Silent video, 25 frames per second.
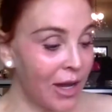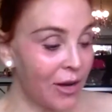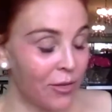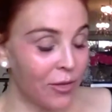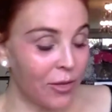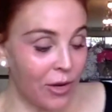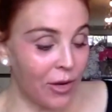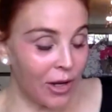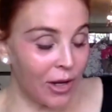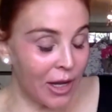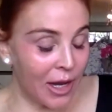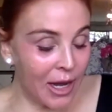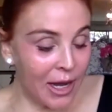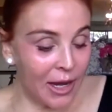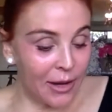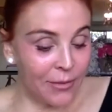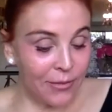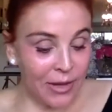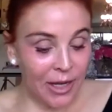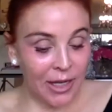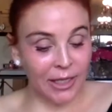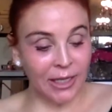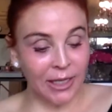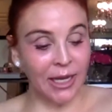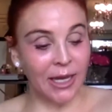Well,
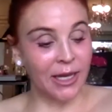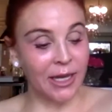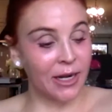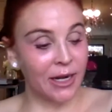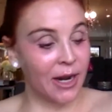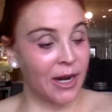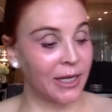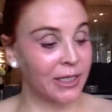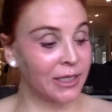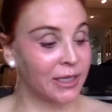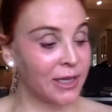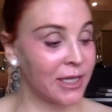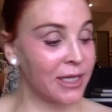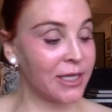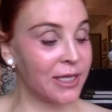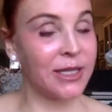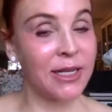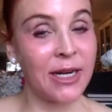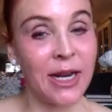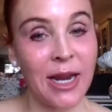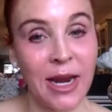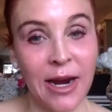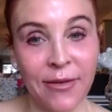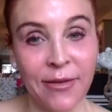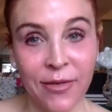again, I think that
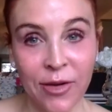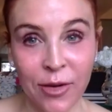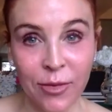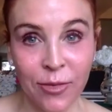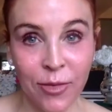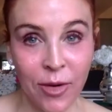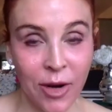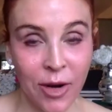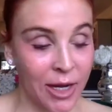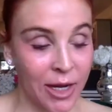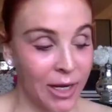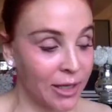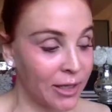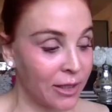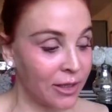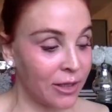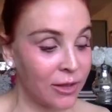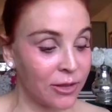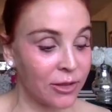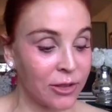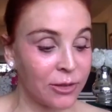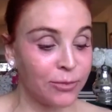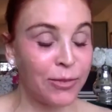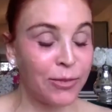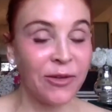everyone
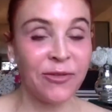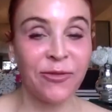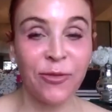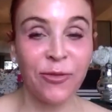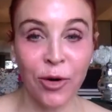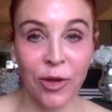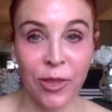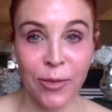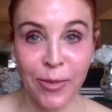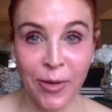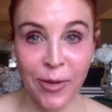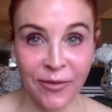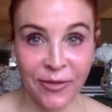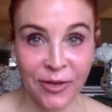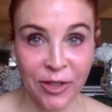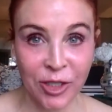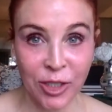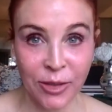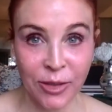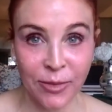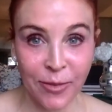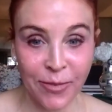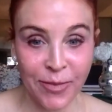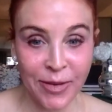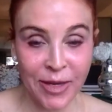before the Perfect
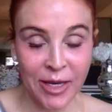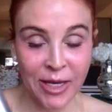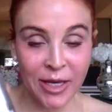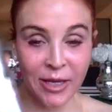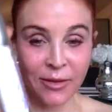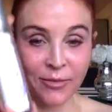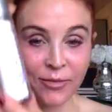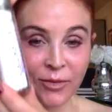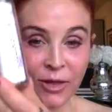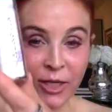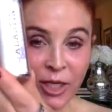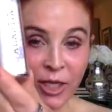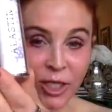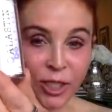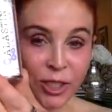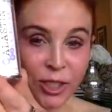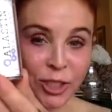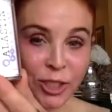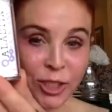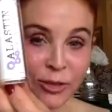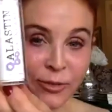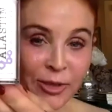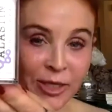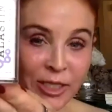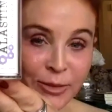Derma Peel,
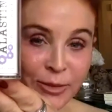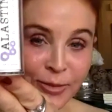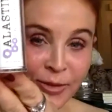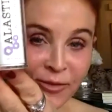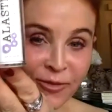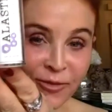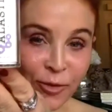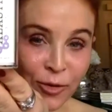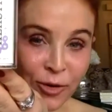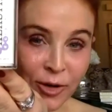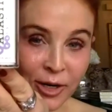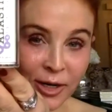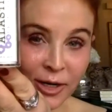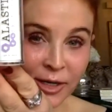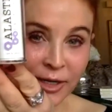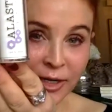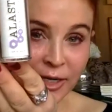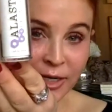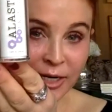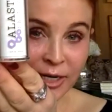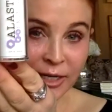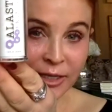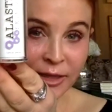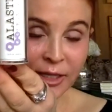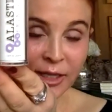2 weeks before
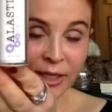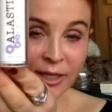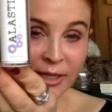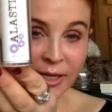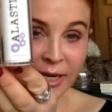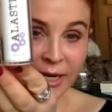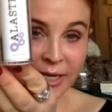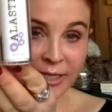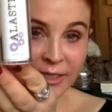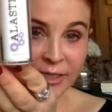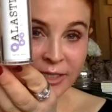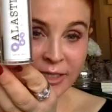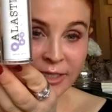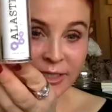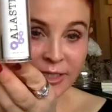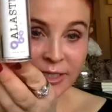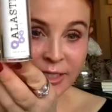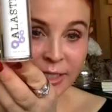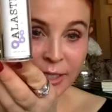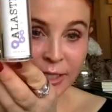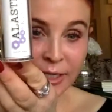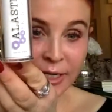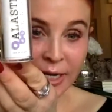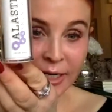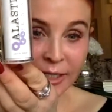the Alastin
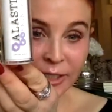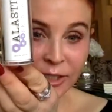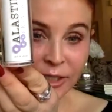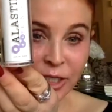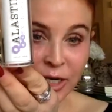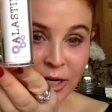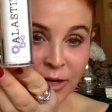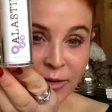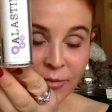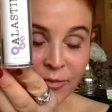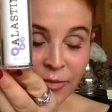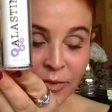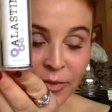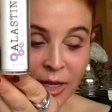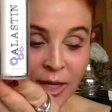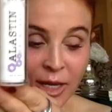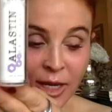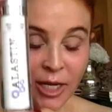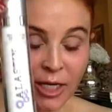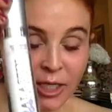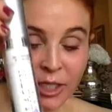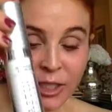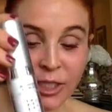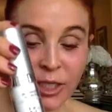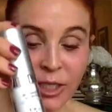Skin Nectar.
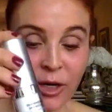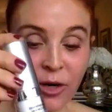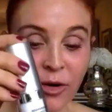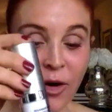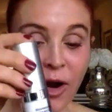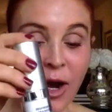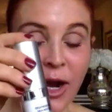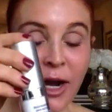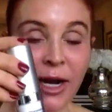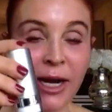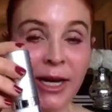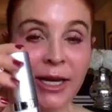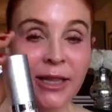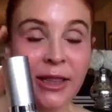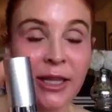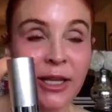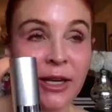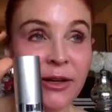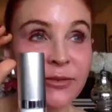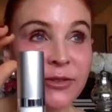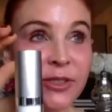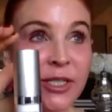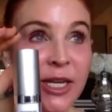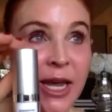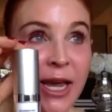So I
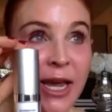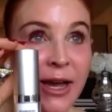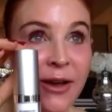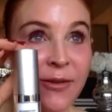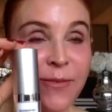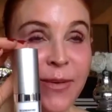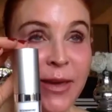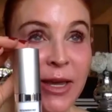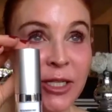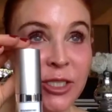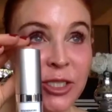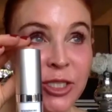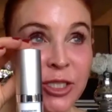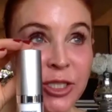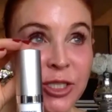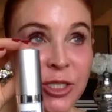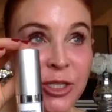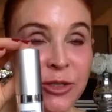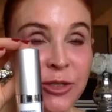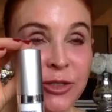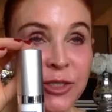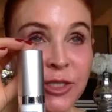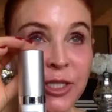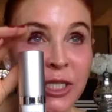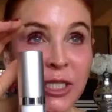love to have patients
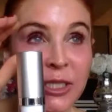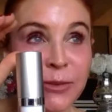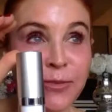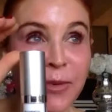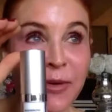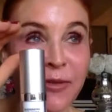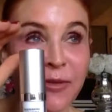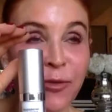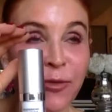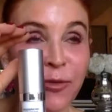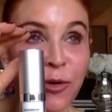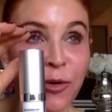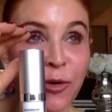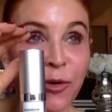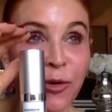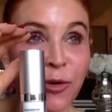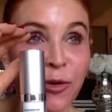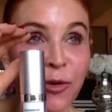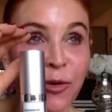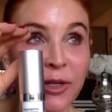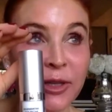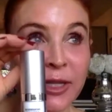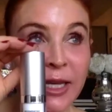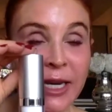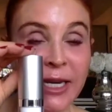use this before
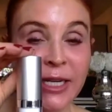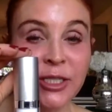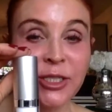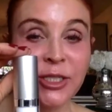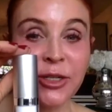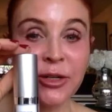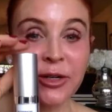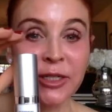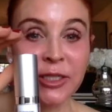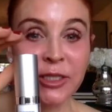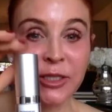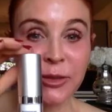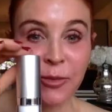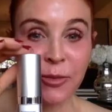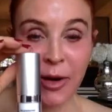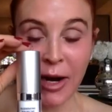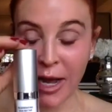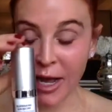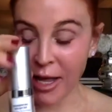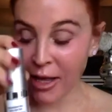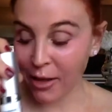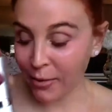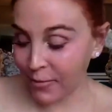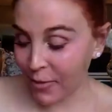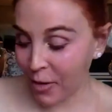laser as
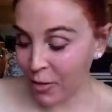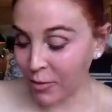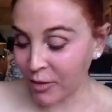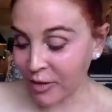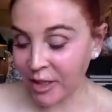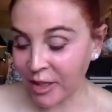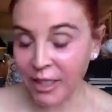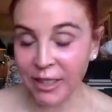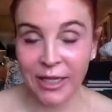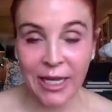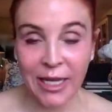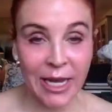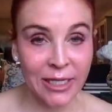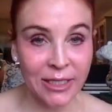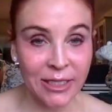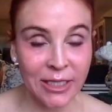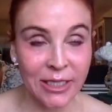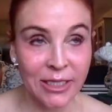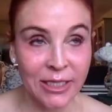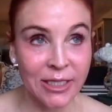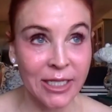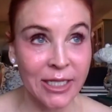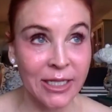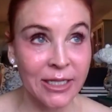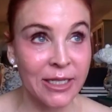well. But with the Alastin
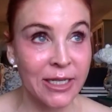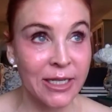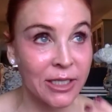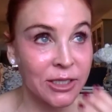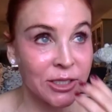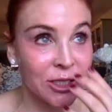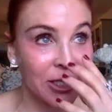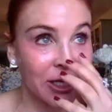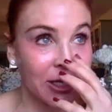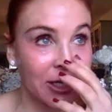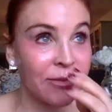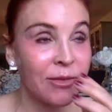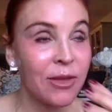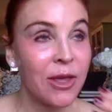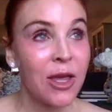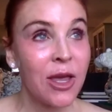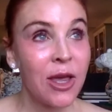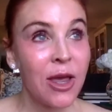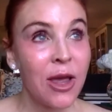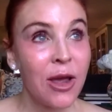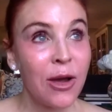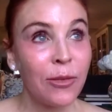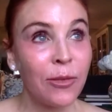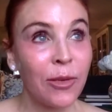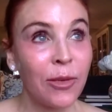Skin Nectar,
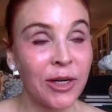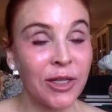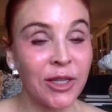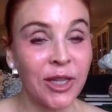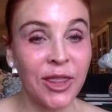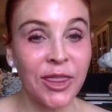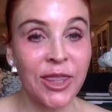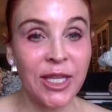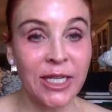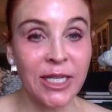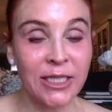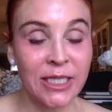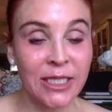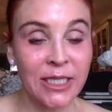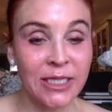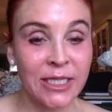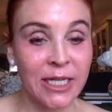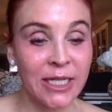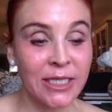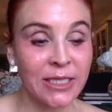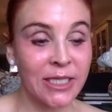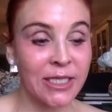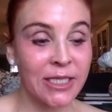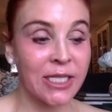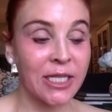one of the things it
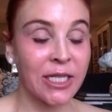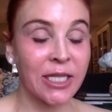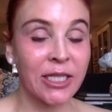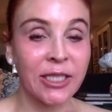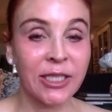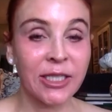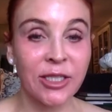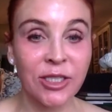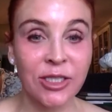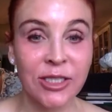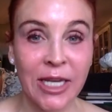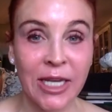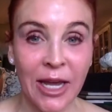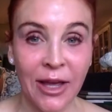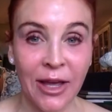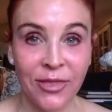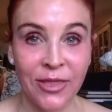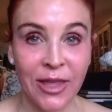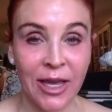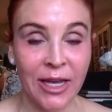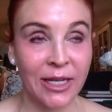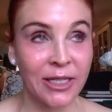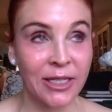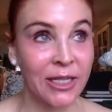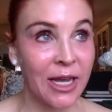does is it clears out
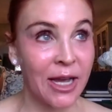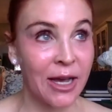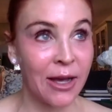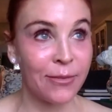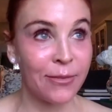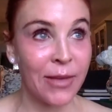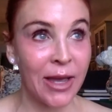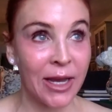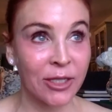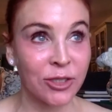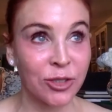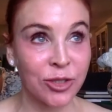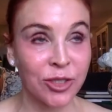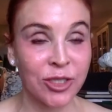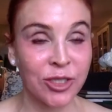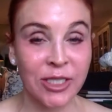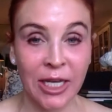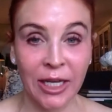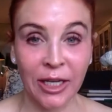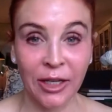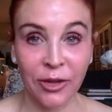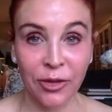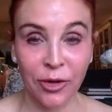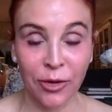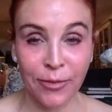that
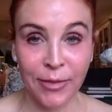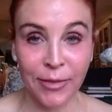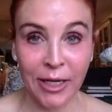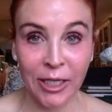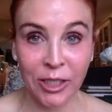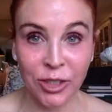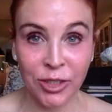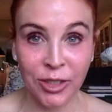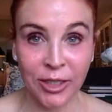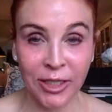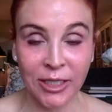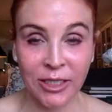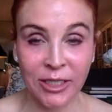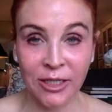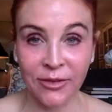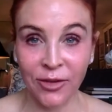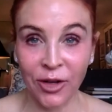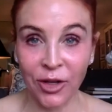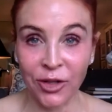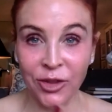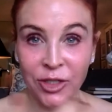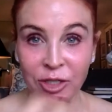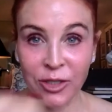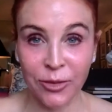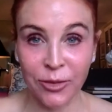extracellular matrix of all
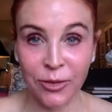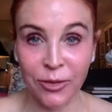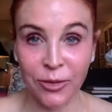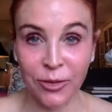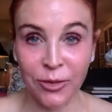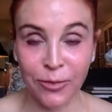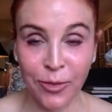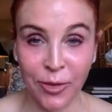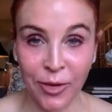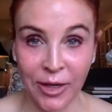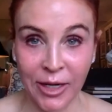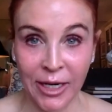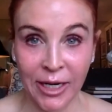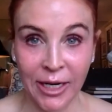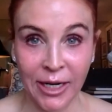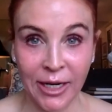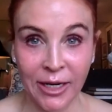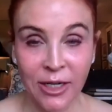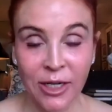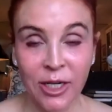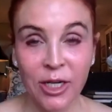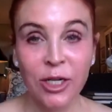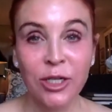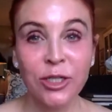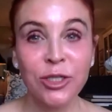the debris.
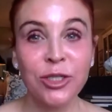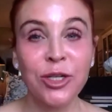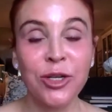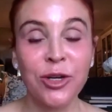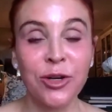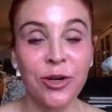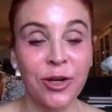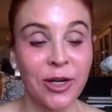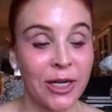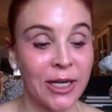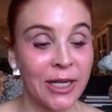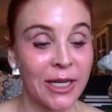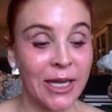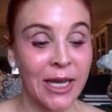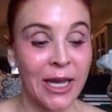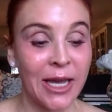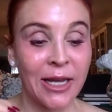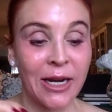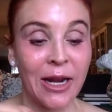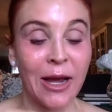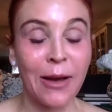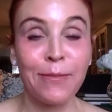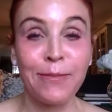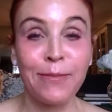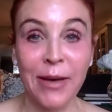So you're going to get
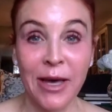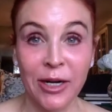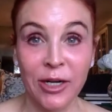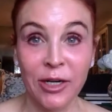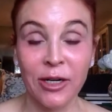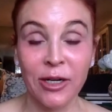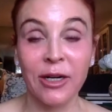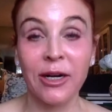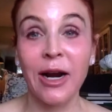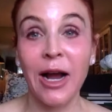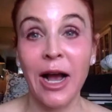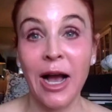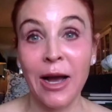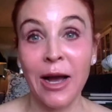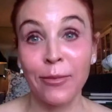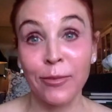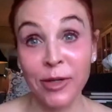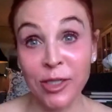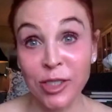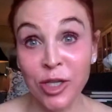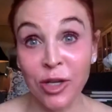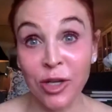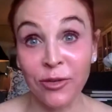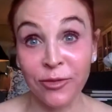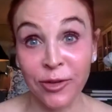a better
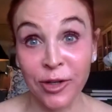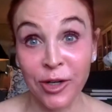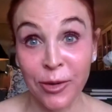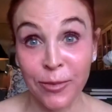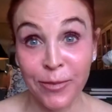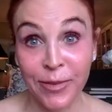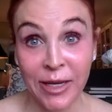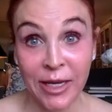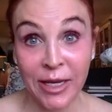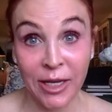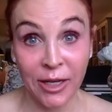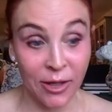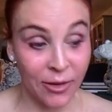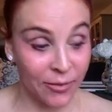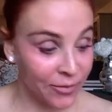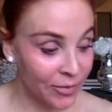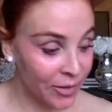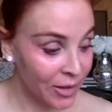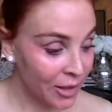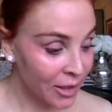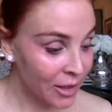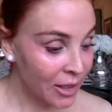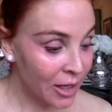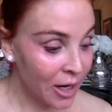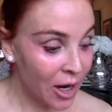result for your peel.
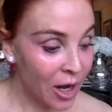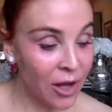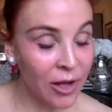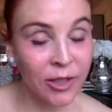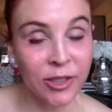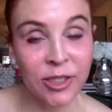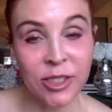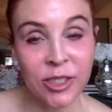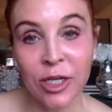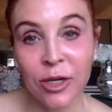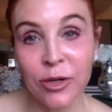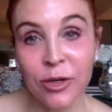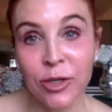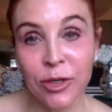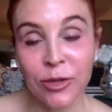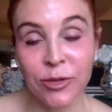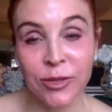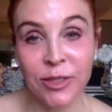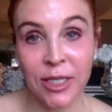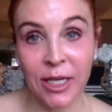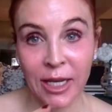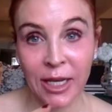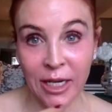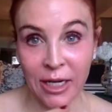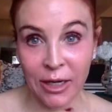Also,
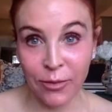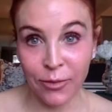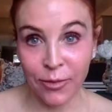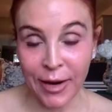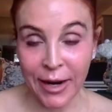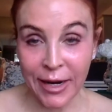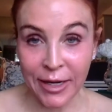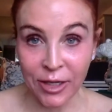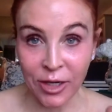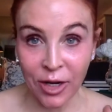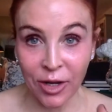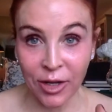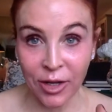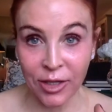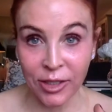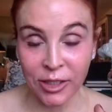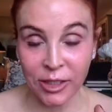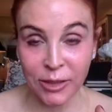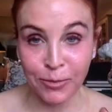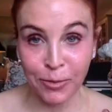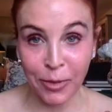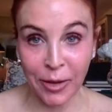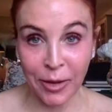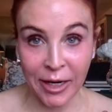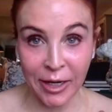using any retinols
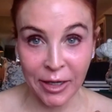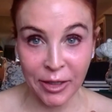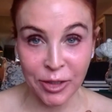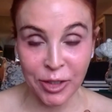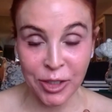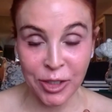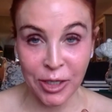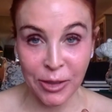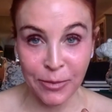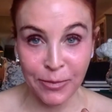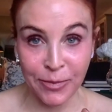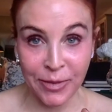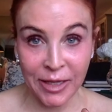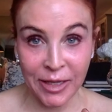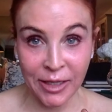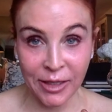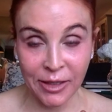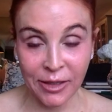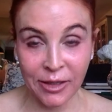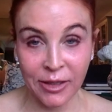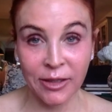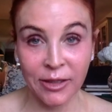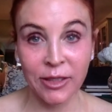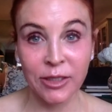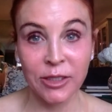prior to your
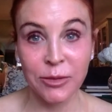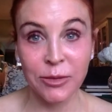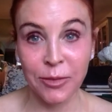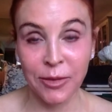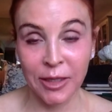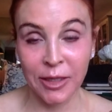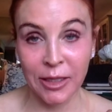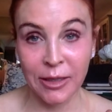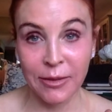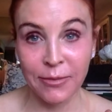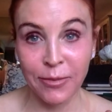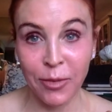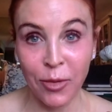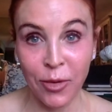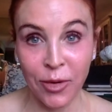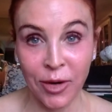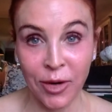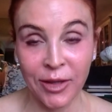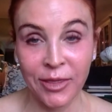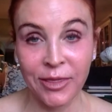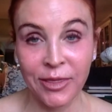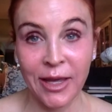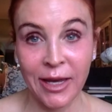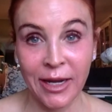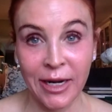peel is really
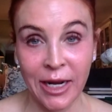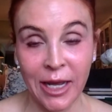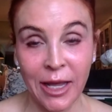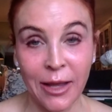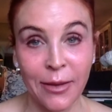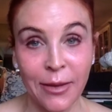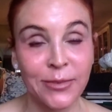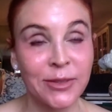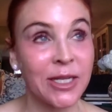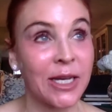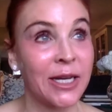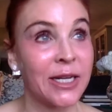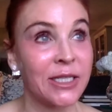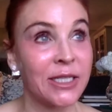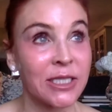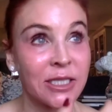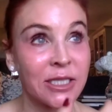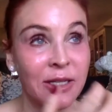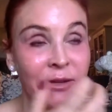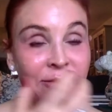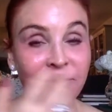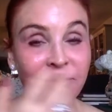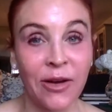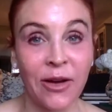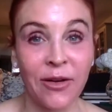important. That helps kind of
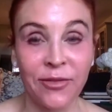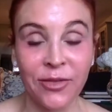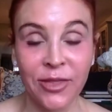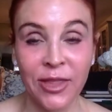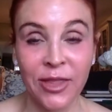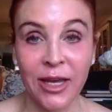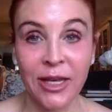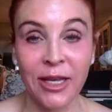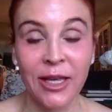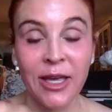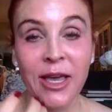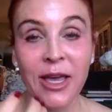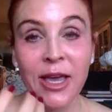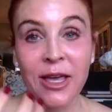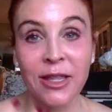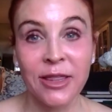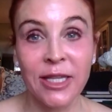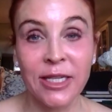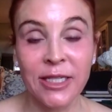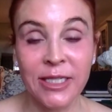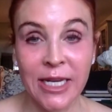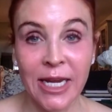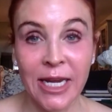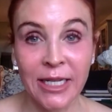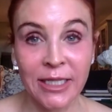slough off the
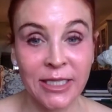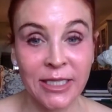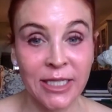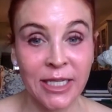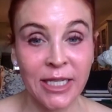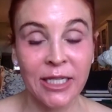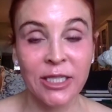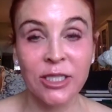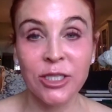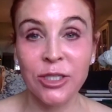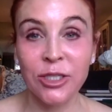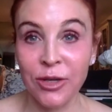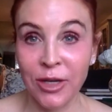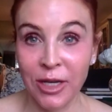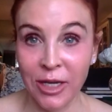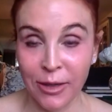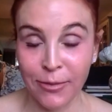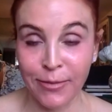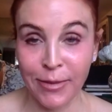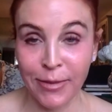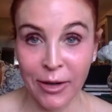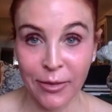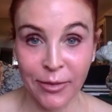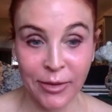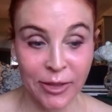dead skin so you get a
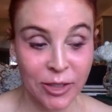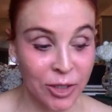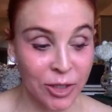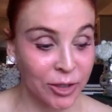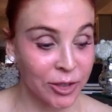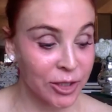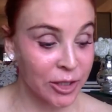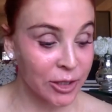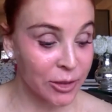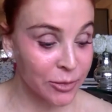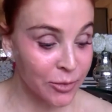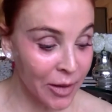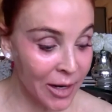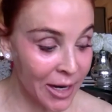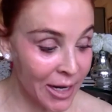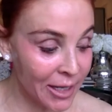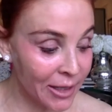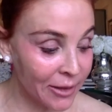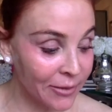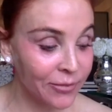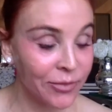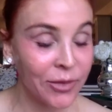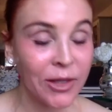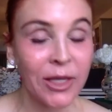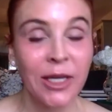better result as
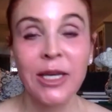well.